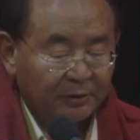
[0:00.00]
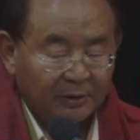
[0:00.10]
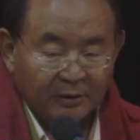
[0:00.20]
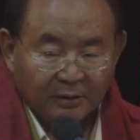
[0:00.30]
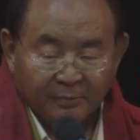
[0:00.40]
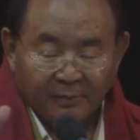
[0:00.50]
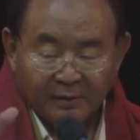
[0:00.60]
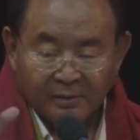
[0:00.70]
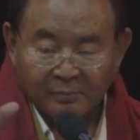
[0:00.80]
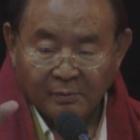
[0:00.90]
In
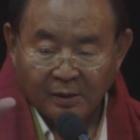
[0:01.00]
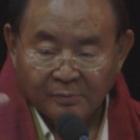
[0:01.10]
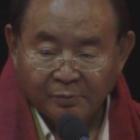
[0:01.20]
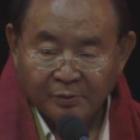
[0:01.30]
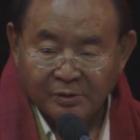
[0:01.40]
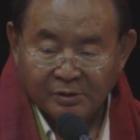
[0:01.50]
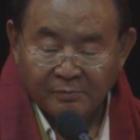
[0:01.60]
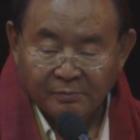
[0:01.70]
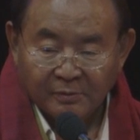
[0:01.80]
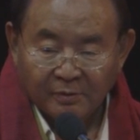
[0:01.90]
Tibetan and
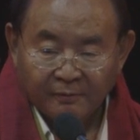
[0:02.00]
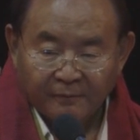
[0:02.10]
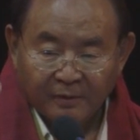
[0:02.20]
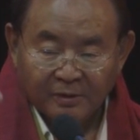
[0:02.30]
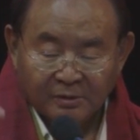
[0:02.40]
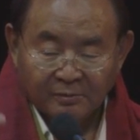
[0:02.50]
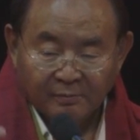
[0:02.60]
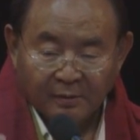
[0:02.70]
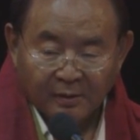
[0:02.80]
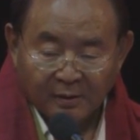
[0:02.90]
Buddhism, first
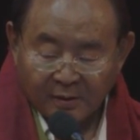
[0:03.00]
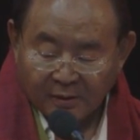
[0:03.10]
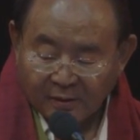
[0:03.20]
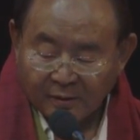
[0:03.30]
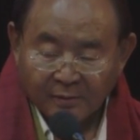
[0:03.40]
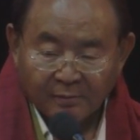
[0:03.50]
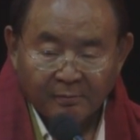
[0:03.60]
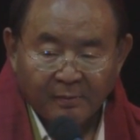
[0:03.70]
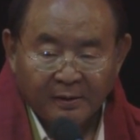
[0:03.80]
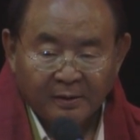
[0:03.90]

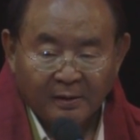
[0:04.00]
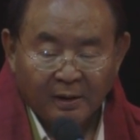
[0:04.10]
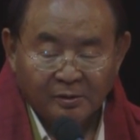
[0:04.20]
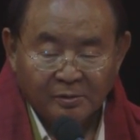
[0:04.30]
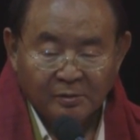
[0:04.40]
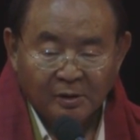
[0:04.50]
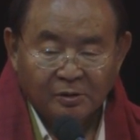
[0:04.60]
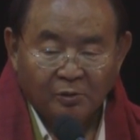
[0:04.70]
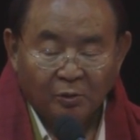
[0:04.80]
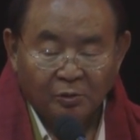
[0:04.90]
meditation,
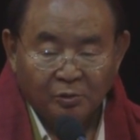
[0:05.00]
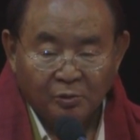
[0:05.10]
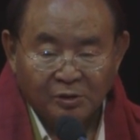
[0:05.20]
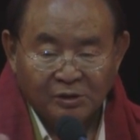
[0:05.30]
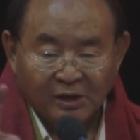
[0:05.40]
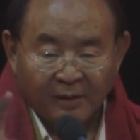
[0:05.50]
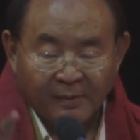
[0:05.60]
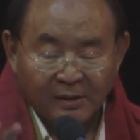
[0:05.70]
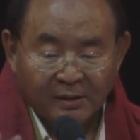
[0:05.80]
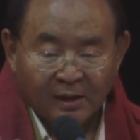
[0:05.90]
it's called
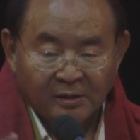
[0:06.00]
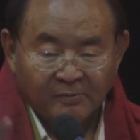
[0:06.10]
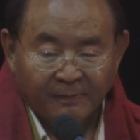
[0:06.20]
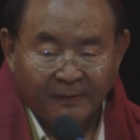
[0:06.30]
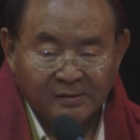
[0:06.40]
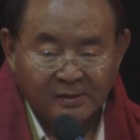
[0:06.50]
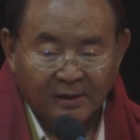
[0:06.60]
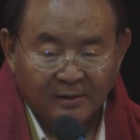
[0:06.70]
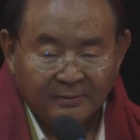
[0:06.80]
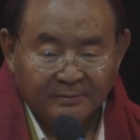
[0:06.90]
shamatha and vipassana.